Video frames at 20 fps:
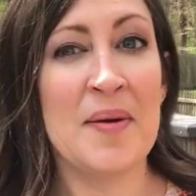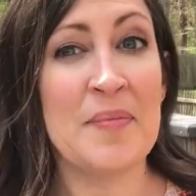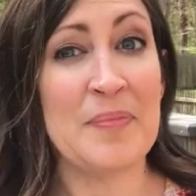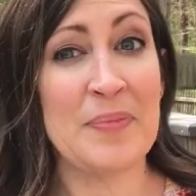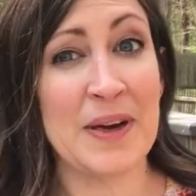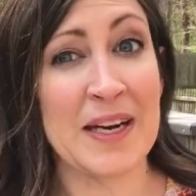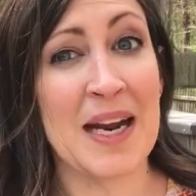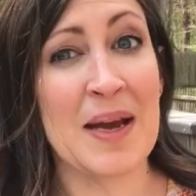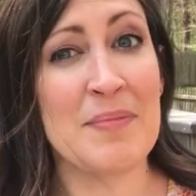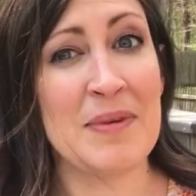
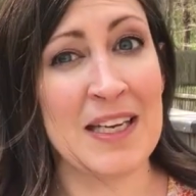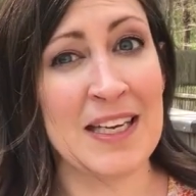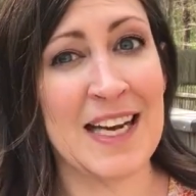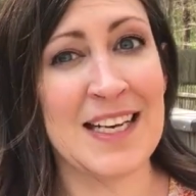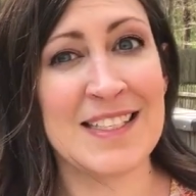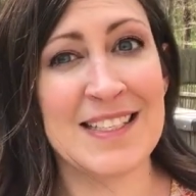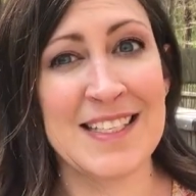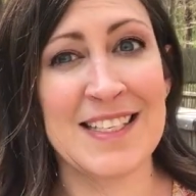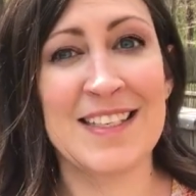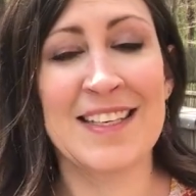but I mean, I
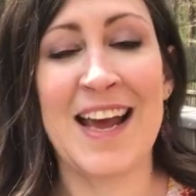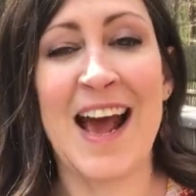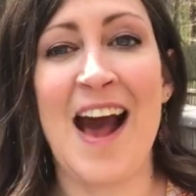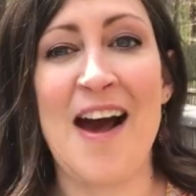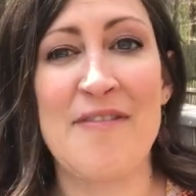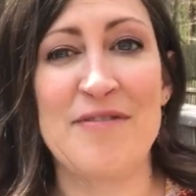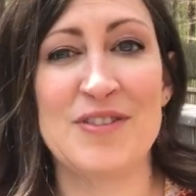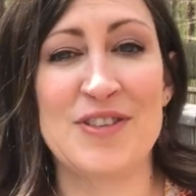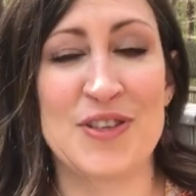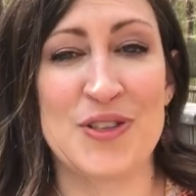did
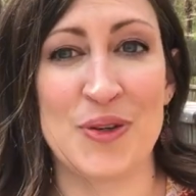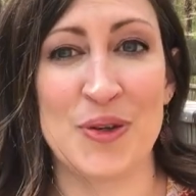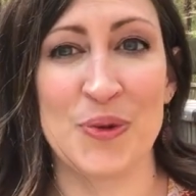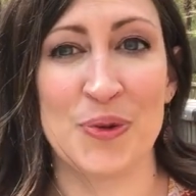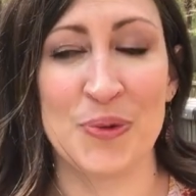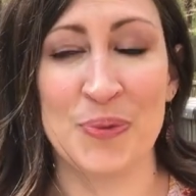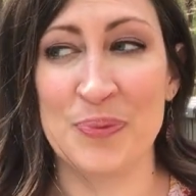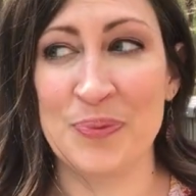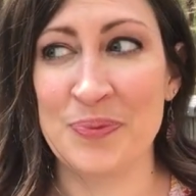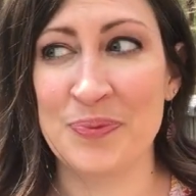have
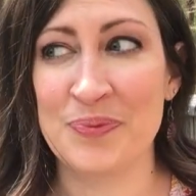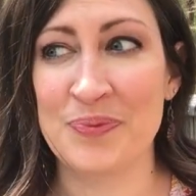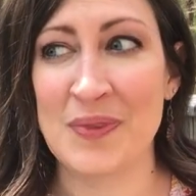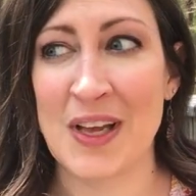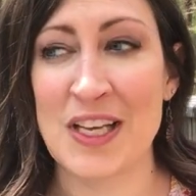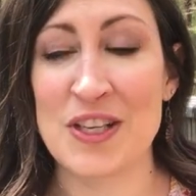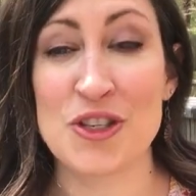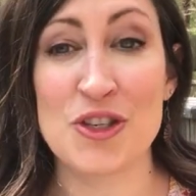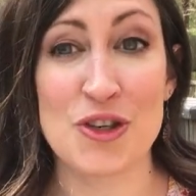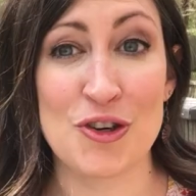to
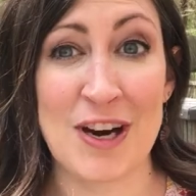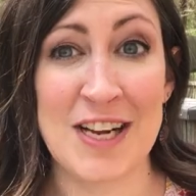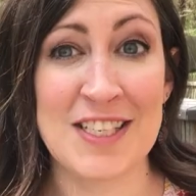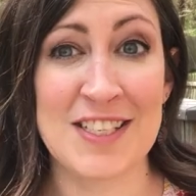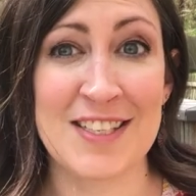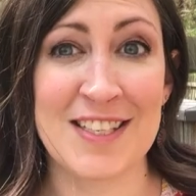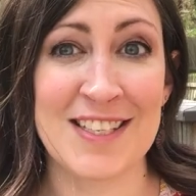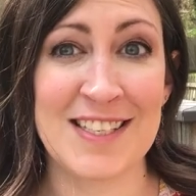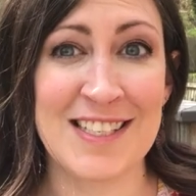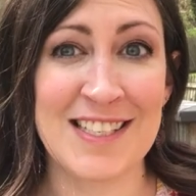
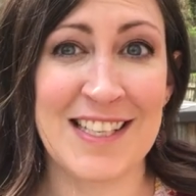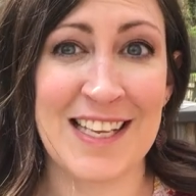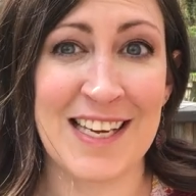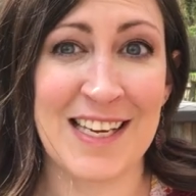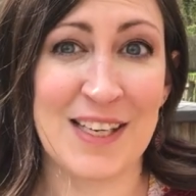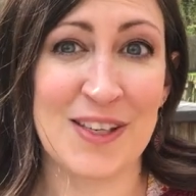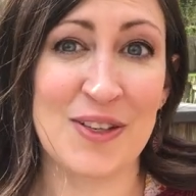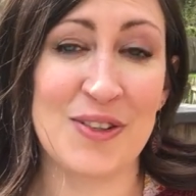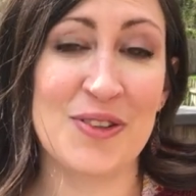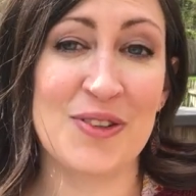stretch this
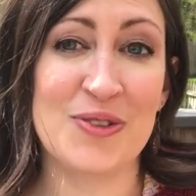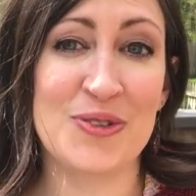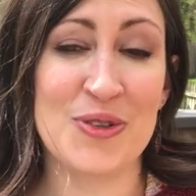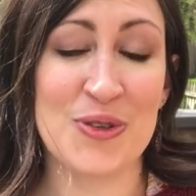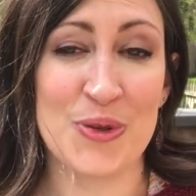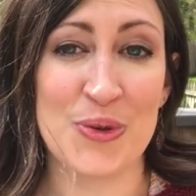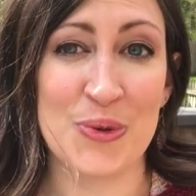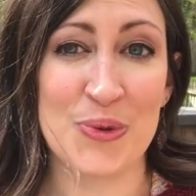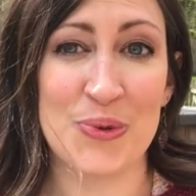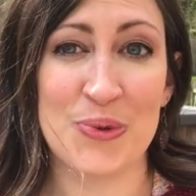thing
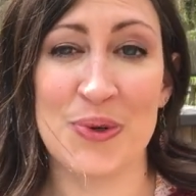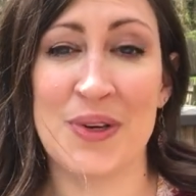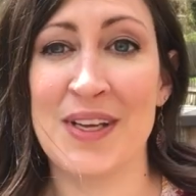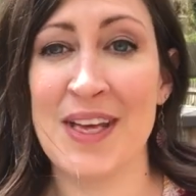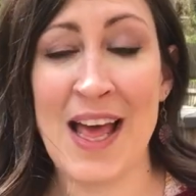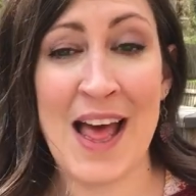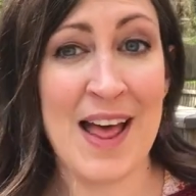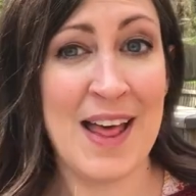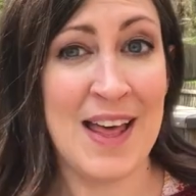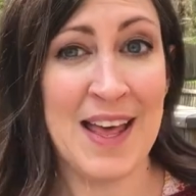to
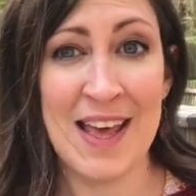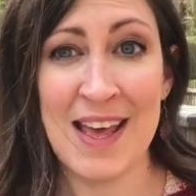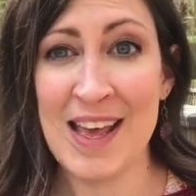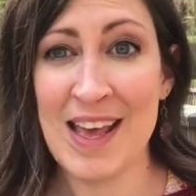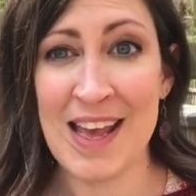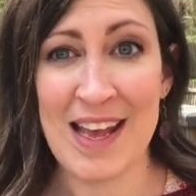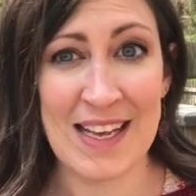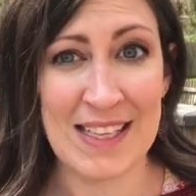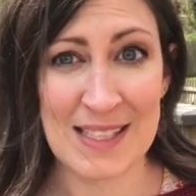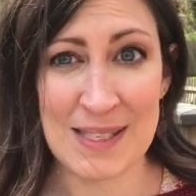
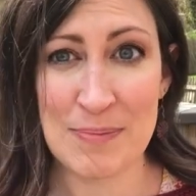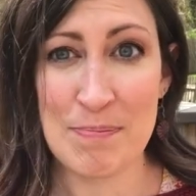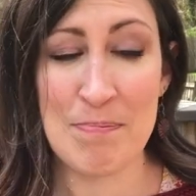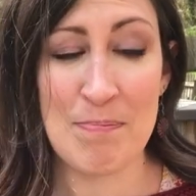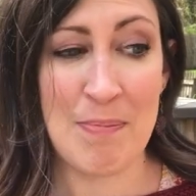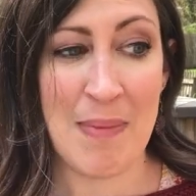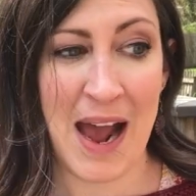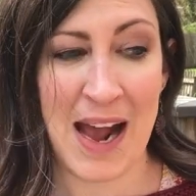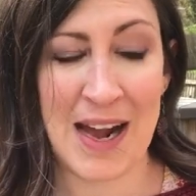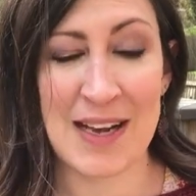its
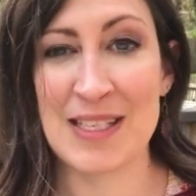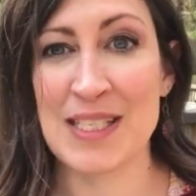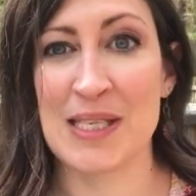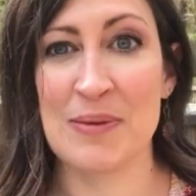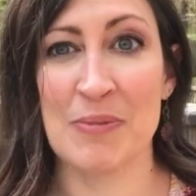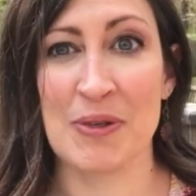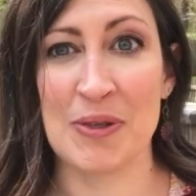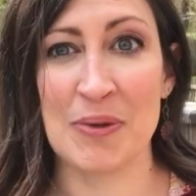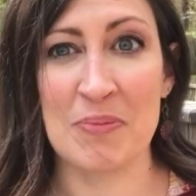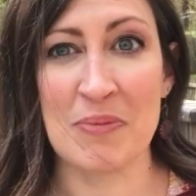
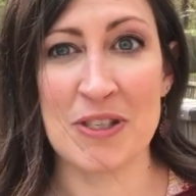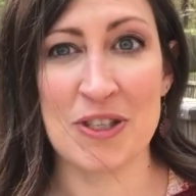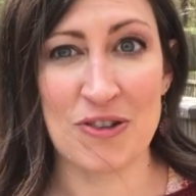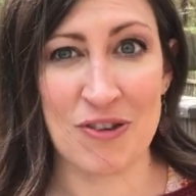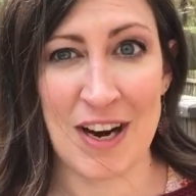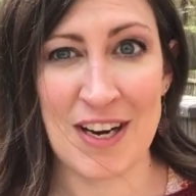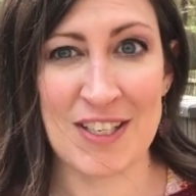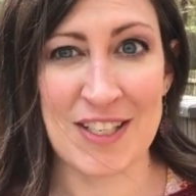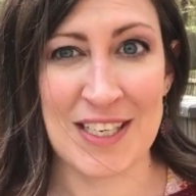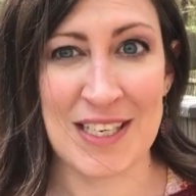maximum
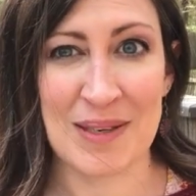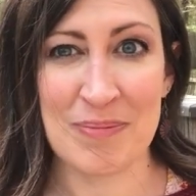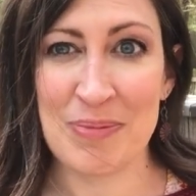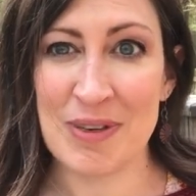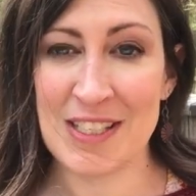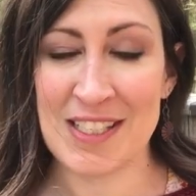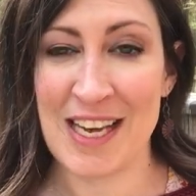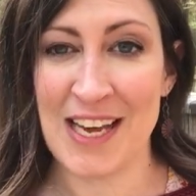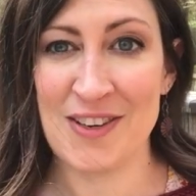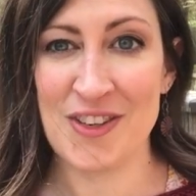stretching
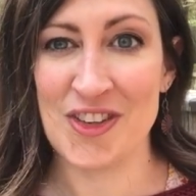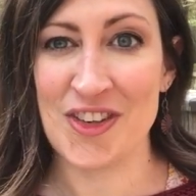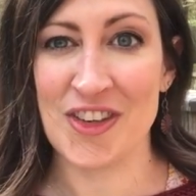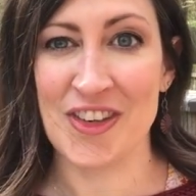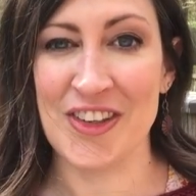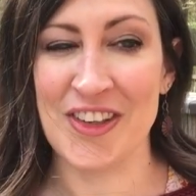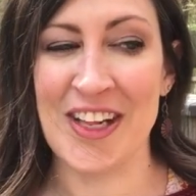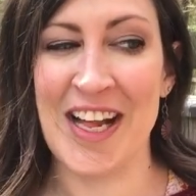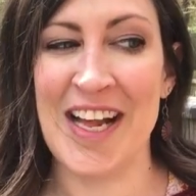potential